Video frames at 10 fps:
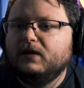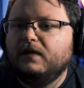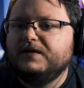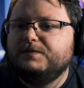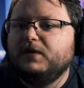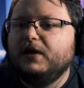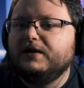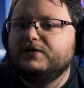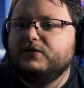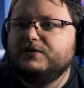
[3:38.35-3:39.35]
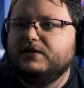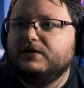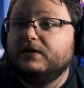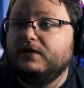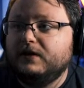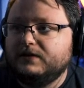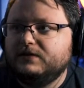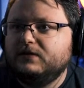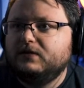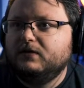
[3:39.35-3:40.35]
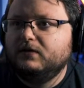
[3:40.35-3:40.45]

And this plugin turns it into this.